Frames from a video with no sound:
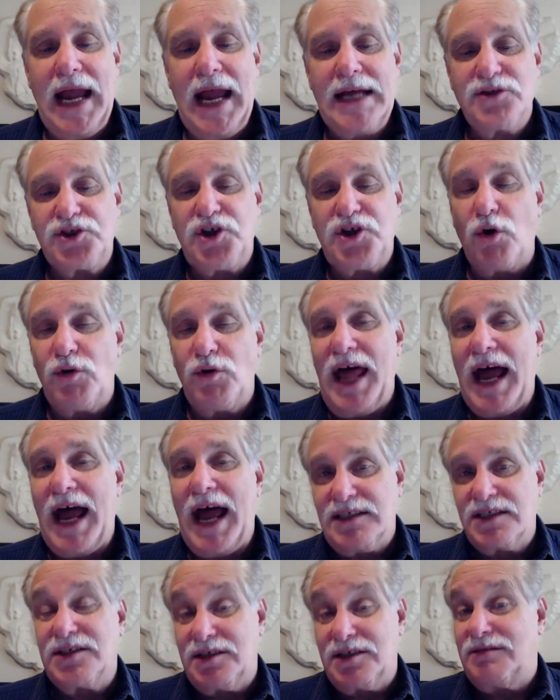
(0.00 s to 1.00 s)
And so
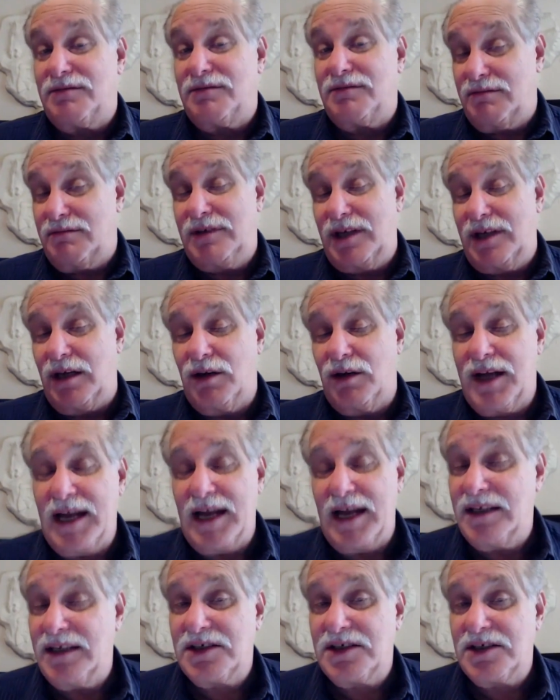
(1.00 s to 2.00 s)
that's
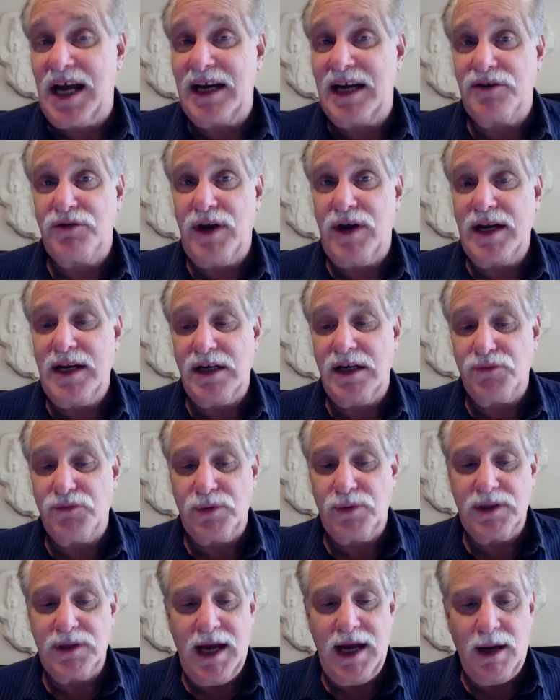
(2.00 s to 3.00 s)
getting this kind of training
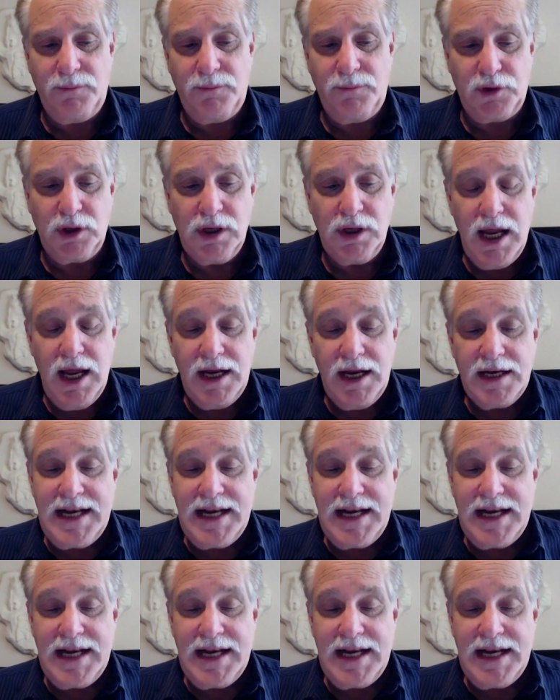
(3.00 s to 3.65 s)
is really helpful.